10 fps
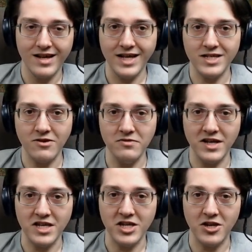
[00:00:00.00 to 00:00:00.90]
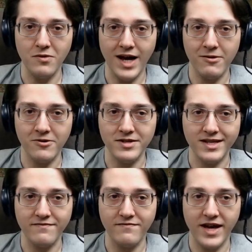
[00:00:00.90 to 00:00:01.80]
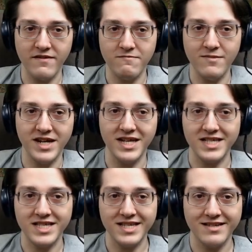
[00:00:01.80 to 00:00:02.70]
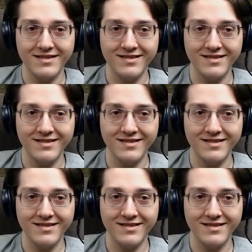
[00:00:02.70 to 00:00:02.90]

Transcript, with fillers: It's only two hours and five minutes.